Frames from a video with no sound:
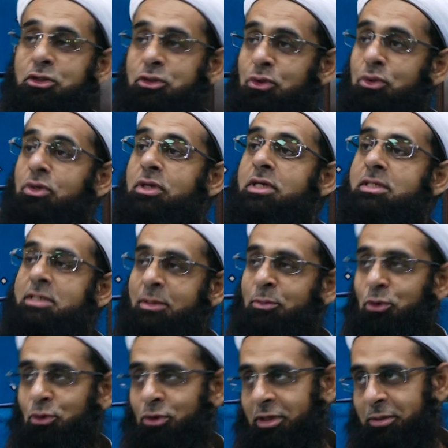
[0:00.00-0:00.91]
to some
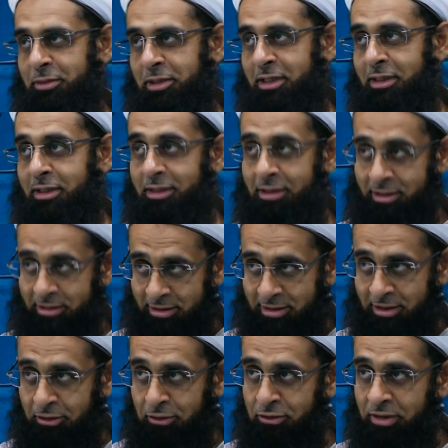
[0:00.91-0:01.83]
ulama. This is
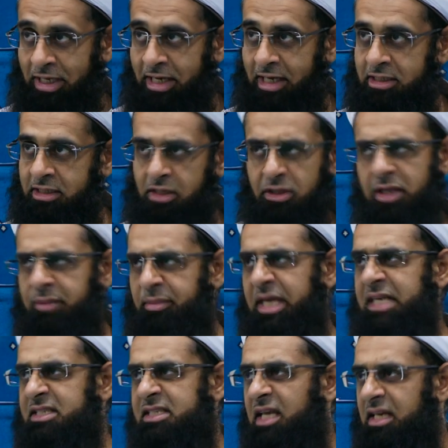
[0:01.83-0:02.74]
the three categories. They
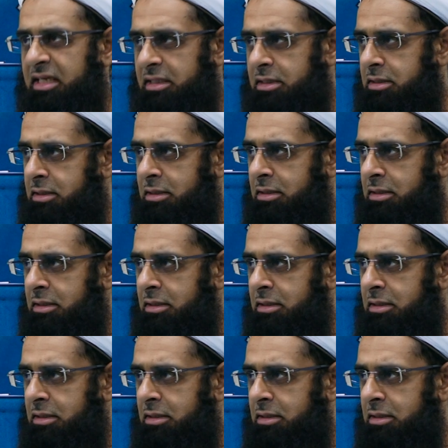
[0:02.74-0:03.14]
make sense.